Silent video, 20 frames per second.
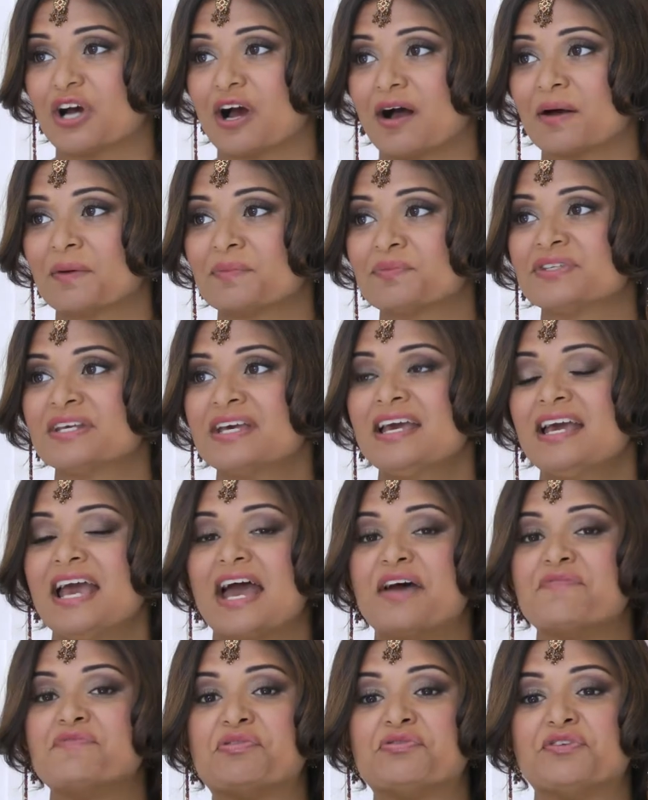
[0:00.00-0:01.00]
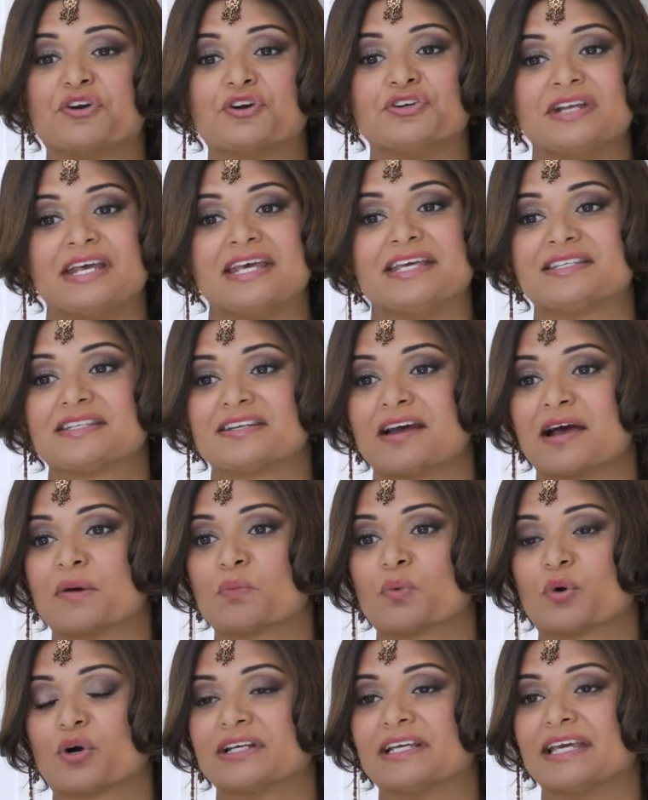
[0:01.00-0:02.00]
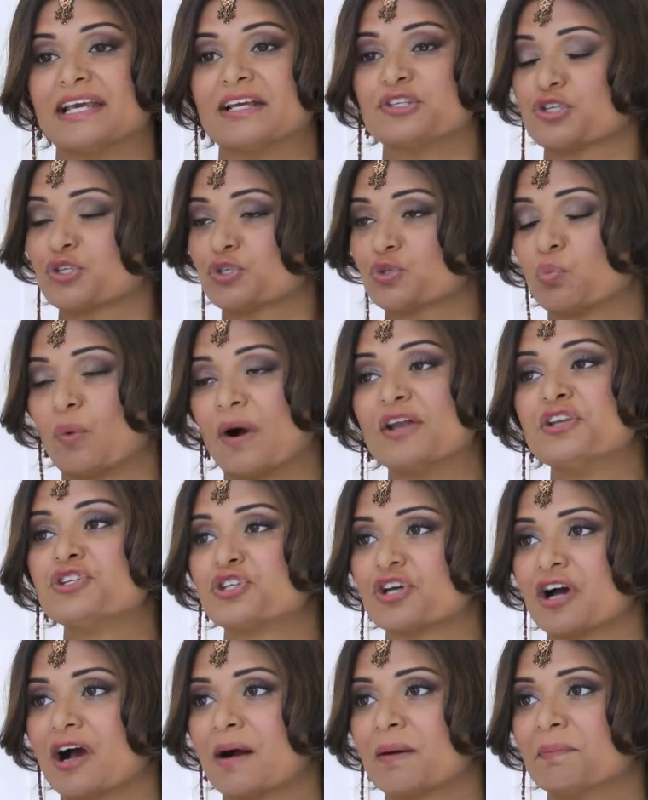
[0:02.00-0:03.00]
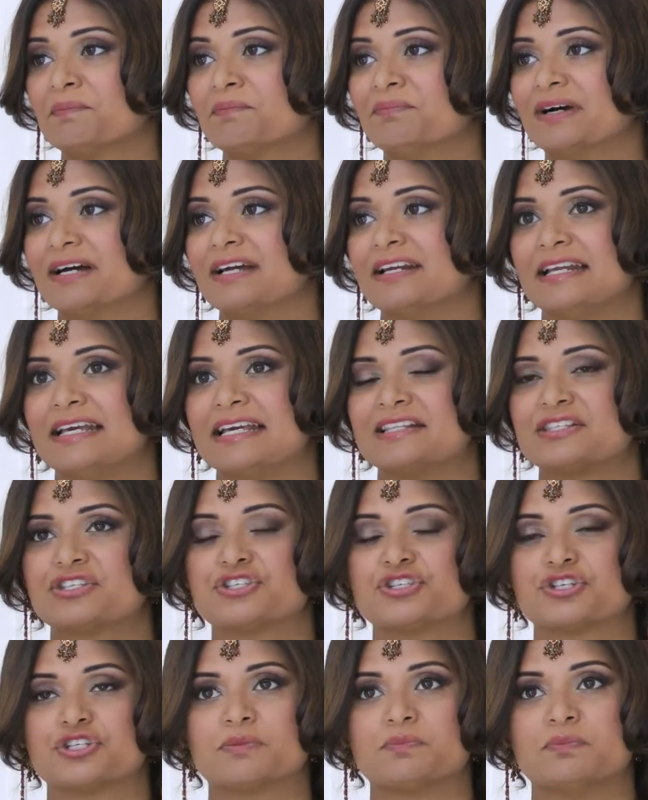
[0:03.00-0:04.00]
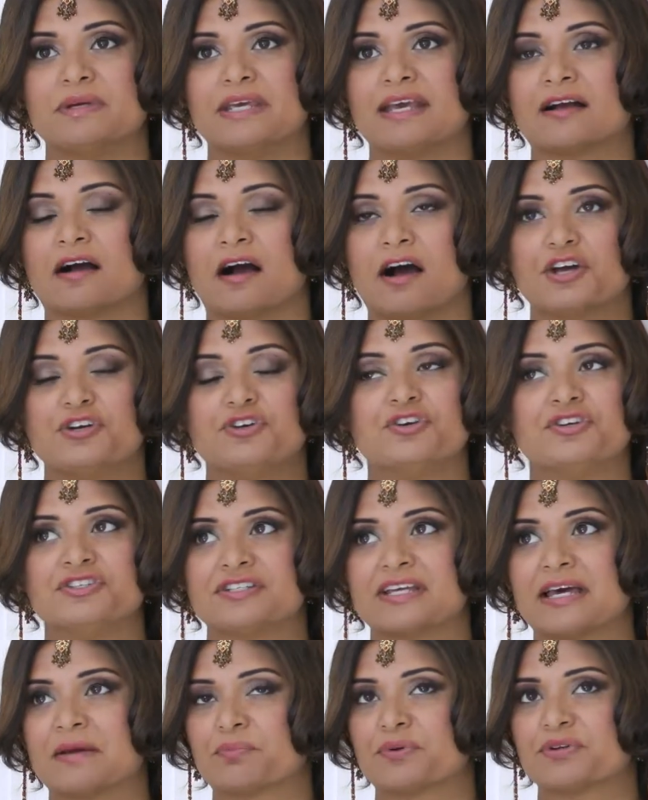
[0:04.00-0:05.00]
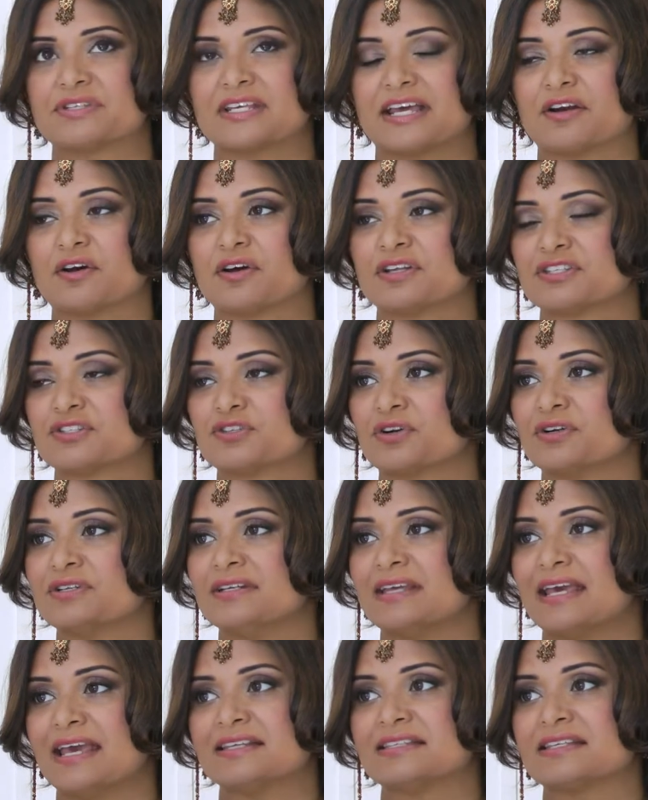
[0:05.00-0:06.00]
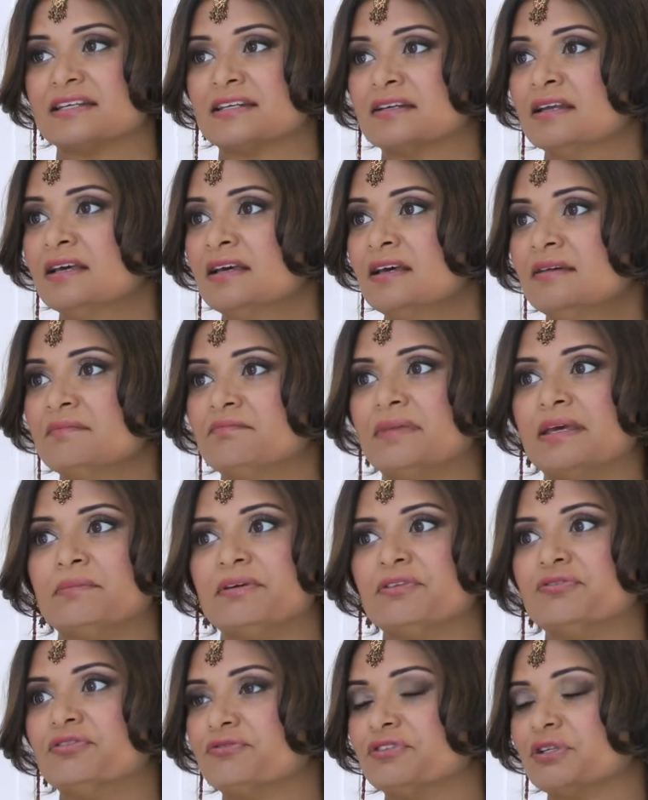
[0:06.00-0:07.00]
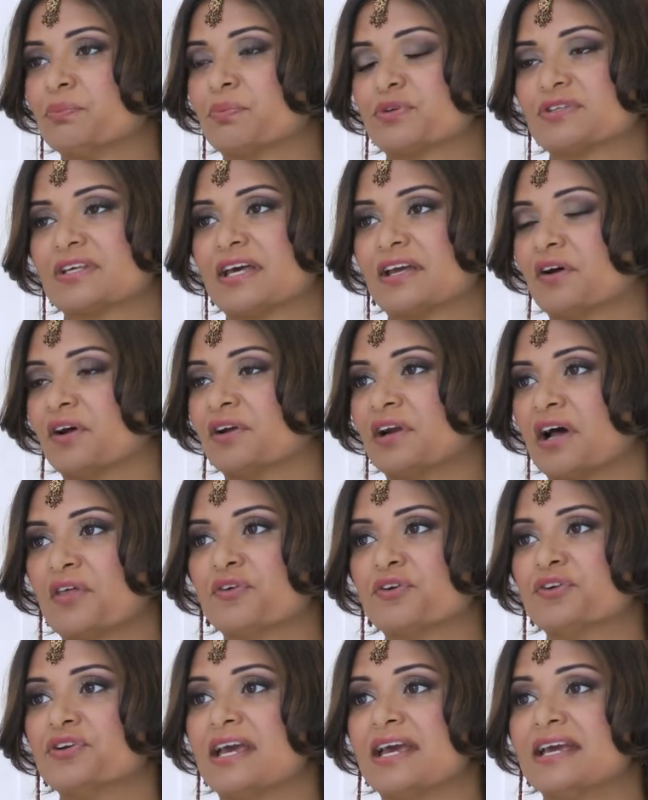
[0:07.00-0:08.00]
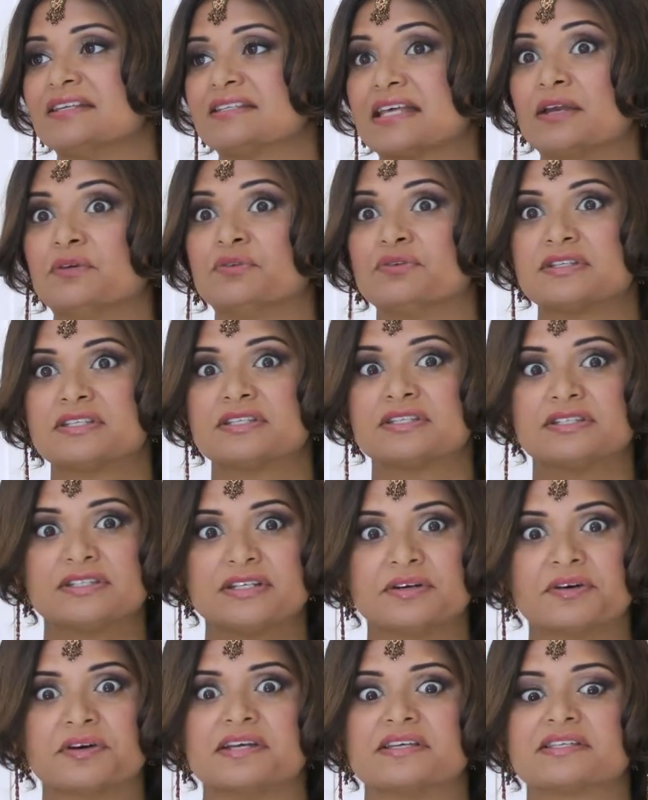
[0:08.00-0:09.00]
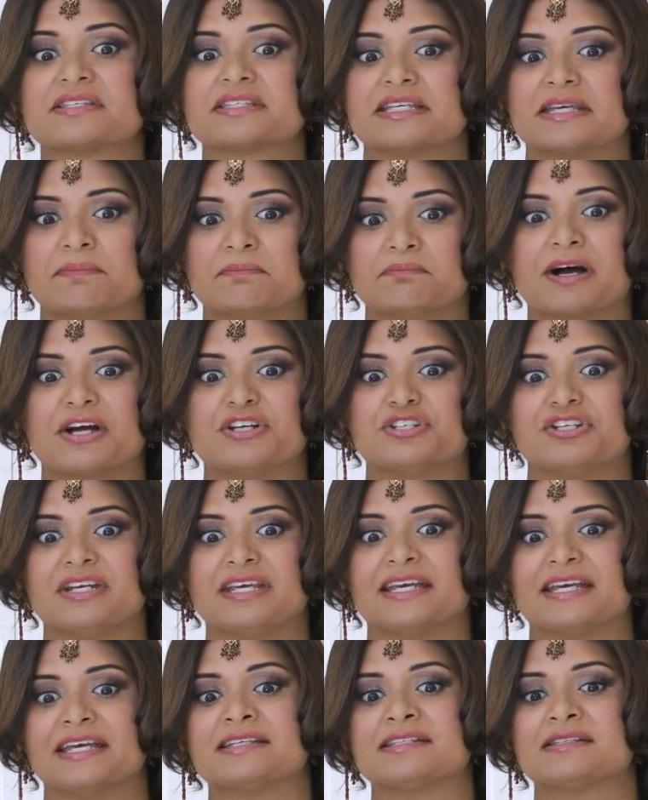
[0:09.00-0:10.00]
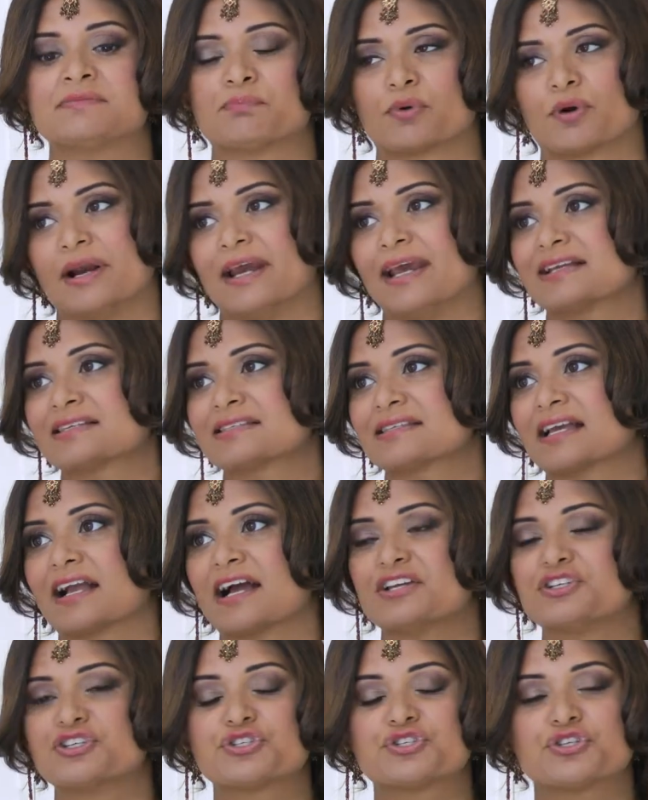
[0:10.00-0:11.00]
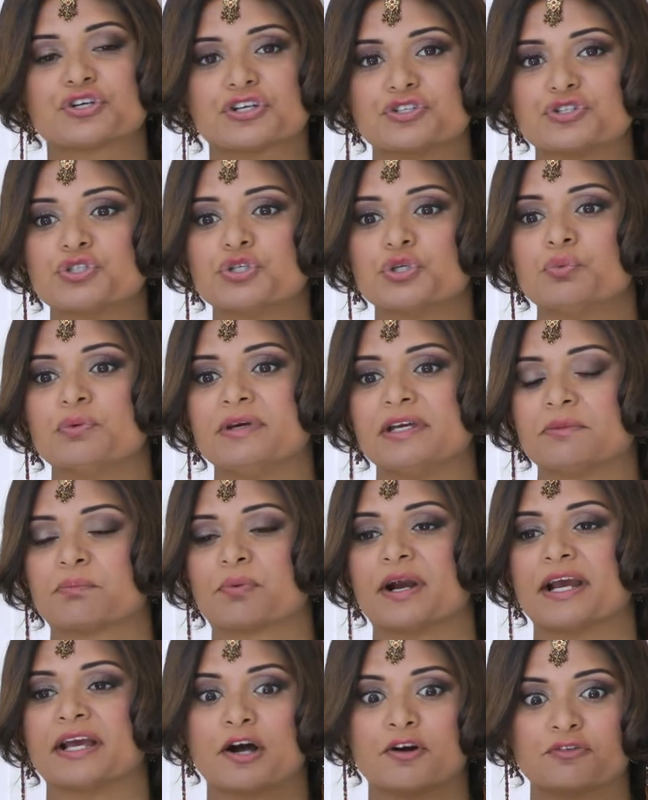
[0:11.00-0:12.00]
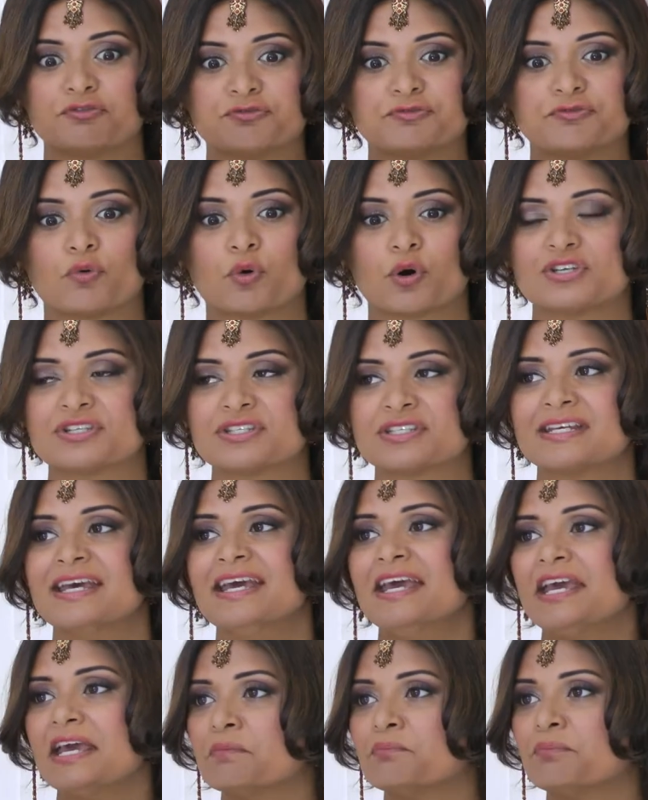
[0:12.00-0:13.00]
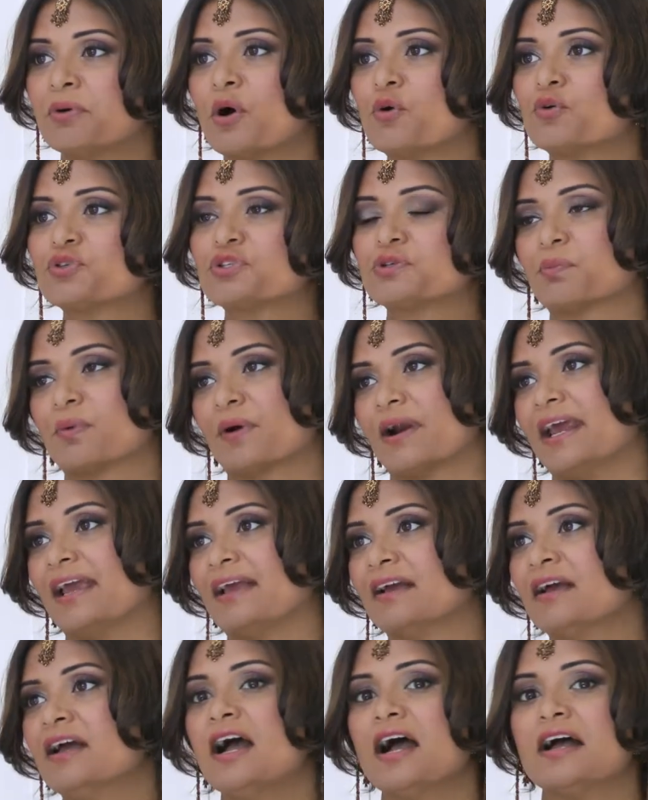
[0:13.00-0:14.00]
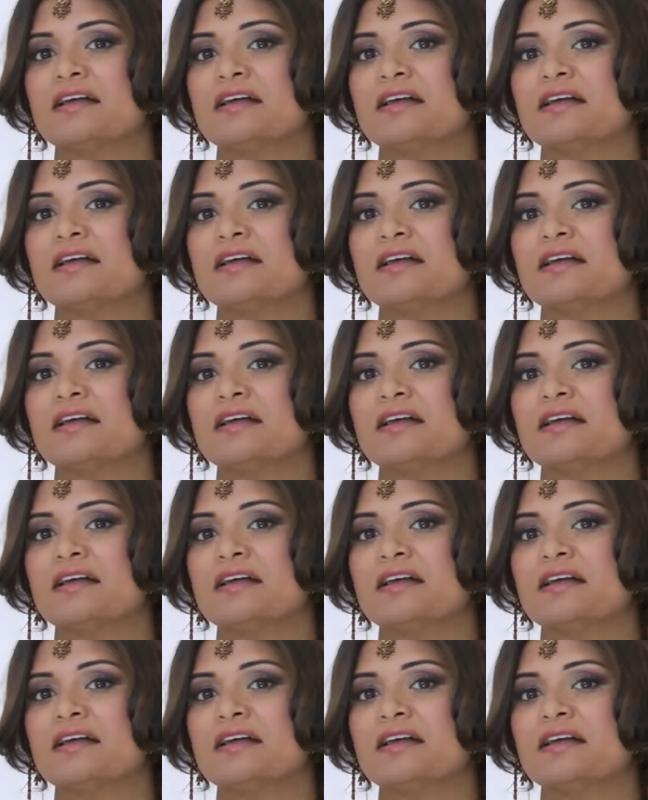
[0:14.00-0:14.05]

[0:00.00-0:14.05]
jobs, and then there are days that I'm working just 1 job. But it's just being 110% on certain days and maybe 50% on other days, and seriously budgeting in breaks. Like I just took a 2-week break, a forced, imposed break,